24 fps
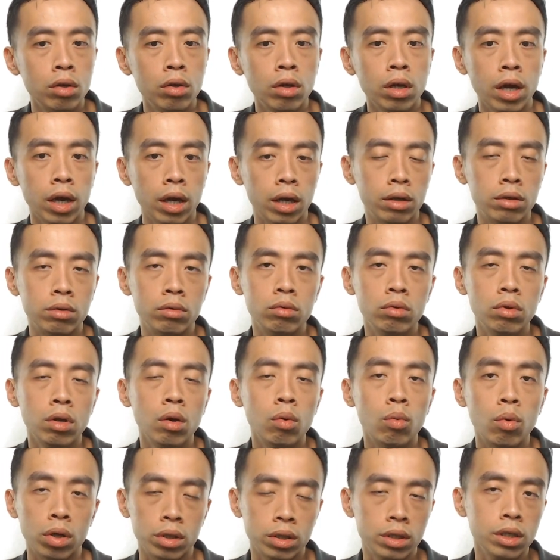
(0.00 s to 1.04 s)
And
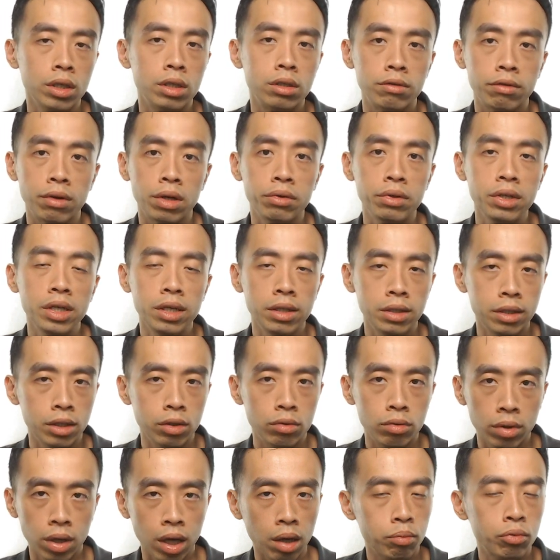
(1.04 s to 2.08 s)
water is very easy to
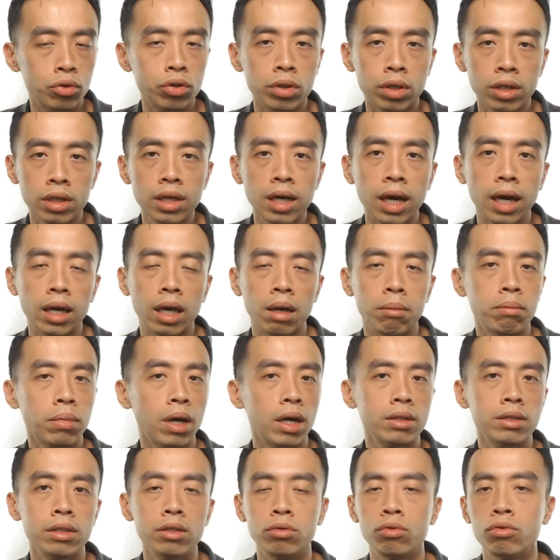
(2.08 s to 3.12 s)
capture. I can
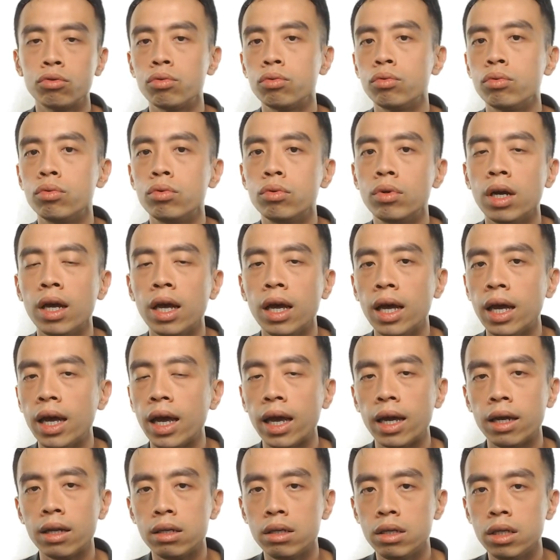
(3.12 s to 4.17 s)
pass it through
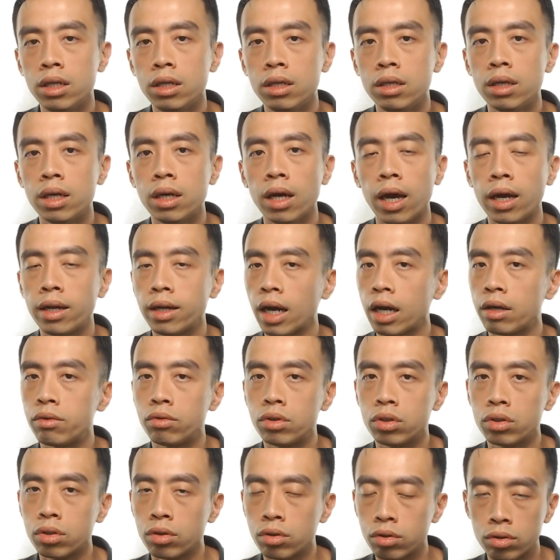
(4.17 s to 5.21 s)
any
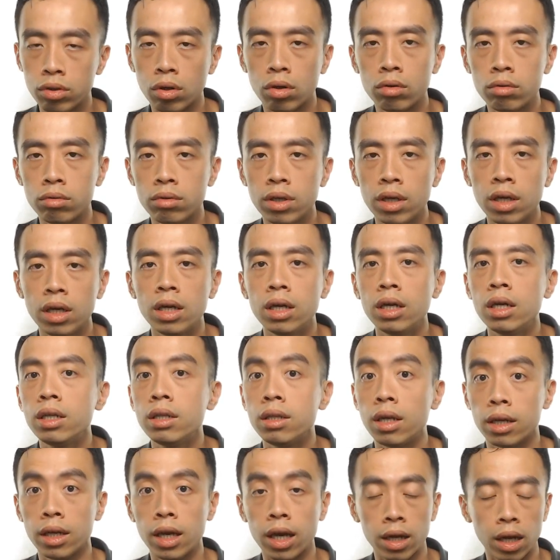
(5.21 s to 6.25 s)
anhydrous salt
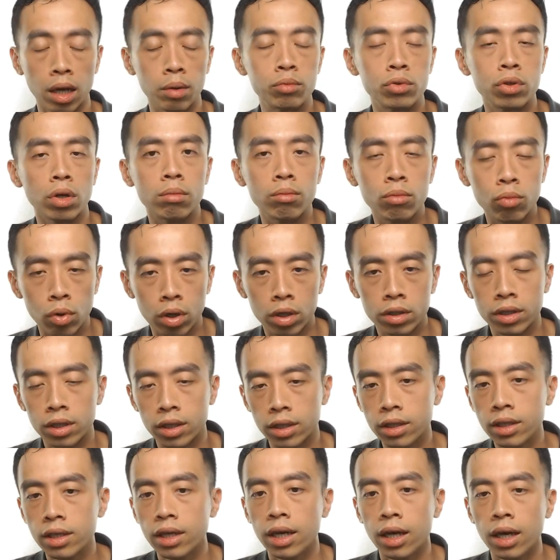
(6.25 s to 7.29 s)
that can absorb
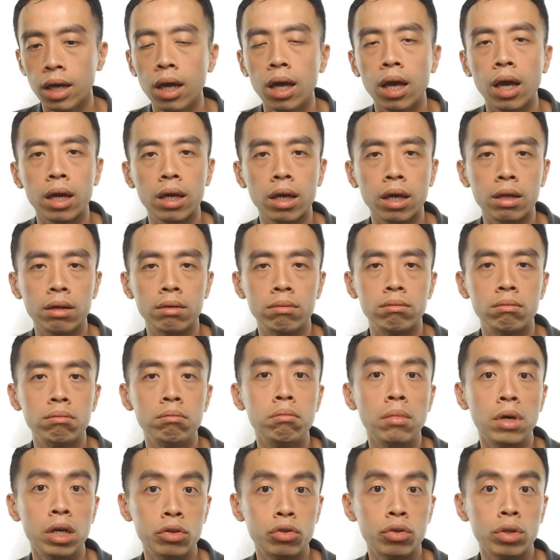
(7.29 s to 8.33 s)
water. I can
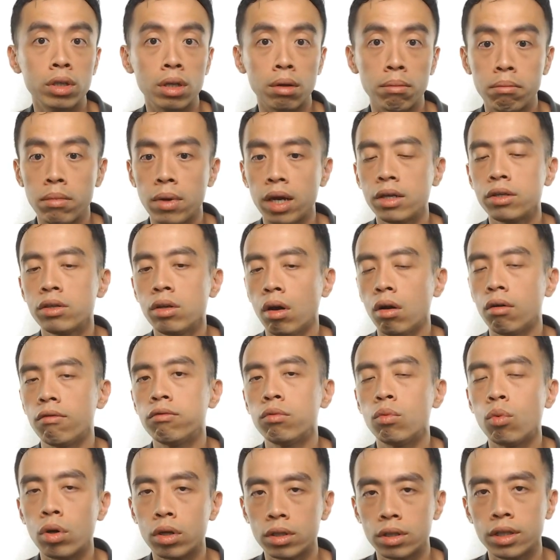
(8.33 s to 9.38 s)
measure the mass of
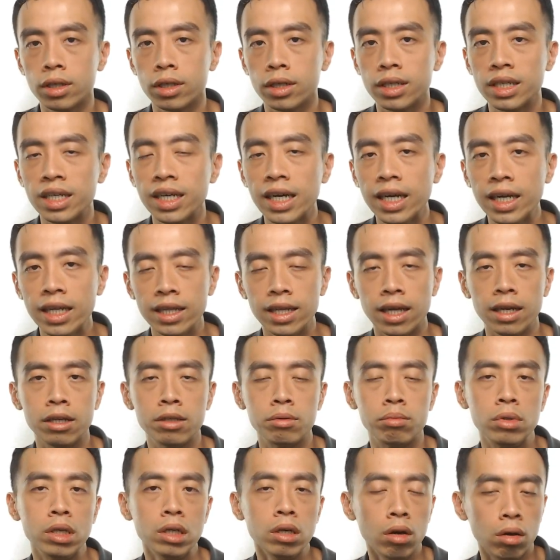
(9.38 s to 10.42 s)
water that is
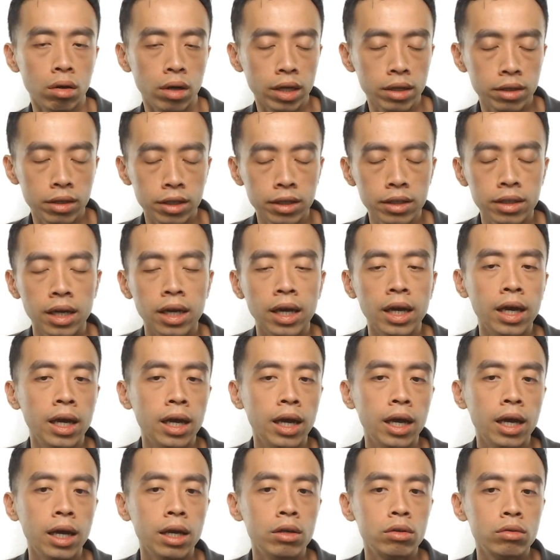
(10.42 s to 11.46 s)
being collected.
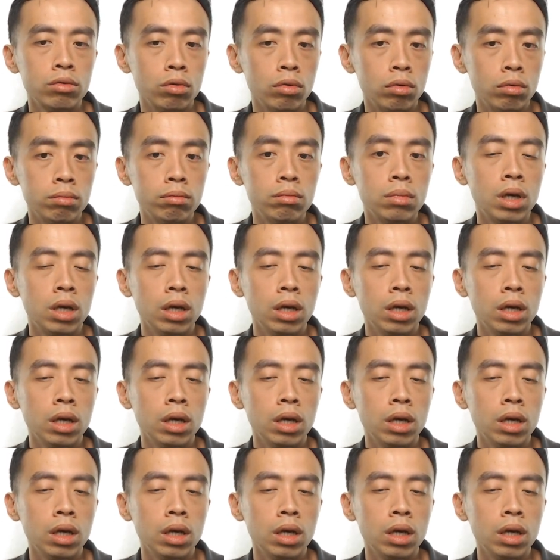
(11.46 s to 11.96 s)
So